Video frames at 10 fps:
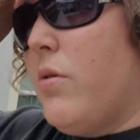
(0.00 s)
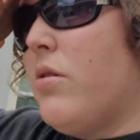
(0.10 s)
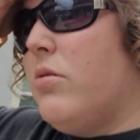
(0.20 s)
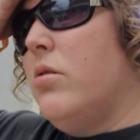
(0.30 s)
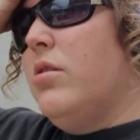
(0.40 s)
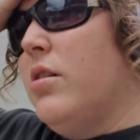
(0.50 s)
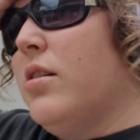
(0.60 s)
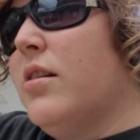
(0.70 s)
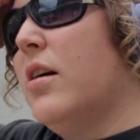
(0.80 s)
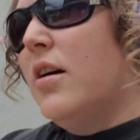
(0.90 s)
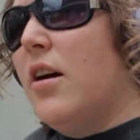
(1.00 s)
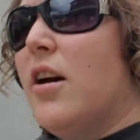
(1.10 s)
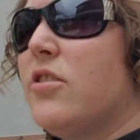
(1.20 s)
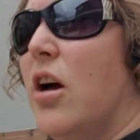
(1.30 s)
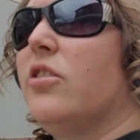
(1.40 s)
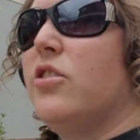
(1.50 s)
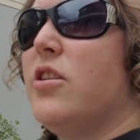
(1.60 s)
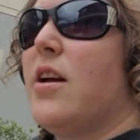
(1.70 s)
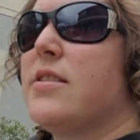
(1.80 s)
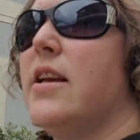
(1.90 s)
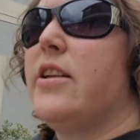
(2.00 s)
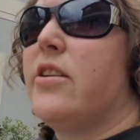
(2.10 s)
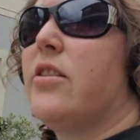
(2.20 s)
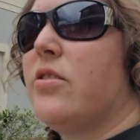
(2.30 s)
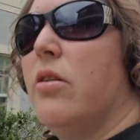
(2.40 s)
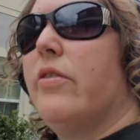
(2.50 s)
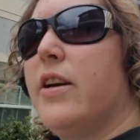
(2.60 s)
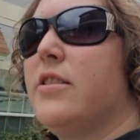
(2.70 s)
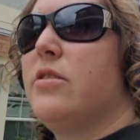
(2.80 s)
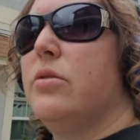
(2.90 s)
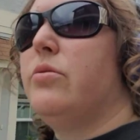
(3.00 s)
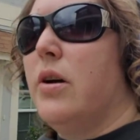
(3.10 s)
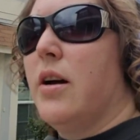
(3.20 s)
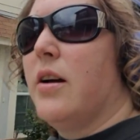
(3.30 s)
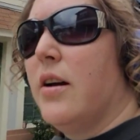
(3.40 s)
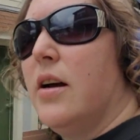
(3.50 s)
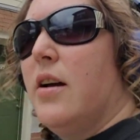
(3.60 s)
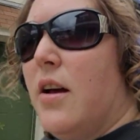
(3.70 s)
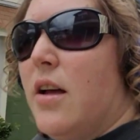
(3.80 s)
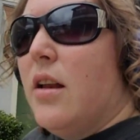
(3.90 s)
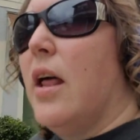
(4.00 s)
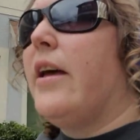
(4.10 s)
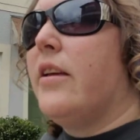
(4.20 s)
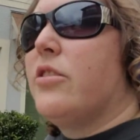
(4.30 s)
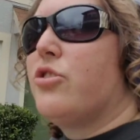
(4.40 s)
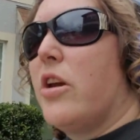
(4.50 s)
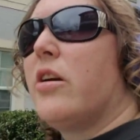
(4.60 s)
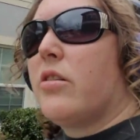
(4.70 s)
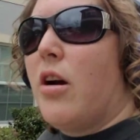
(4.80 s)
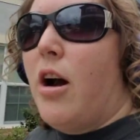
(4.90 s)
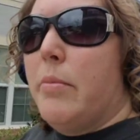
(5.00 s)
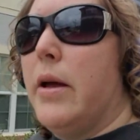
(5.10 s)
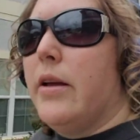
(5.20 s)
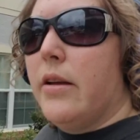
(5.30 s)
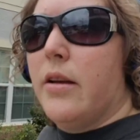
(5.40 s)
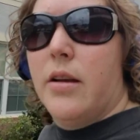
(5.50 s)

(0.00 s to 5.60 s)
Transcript: will talk to you guys later. Don't forget to like, share, comment,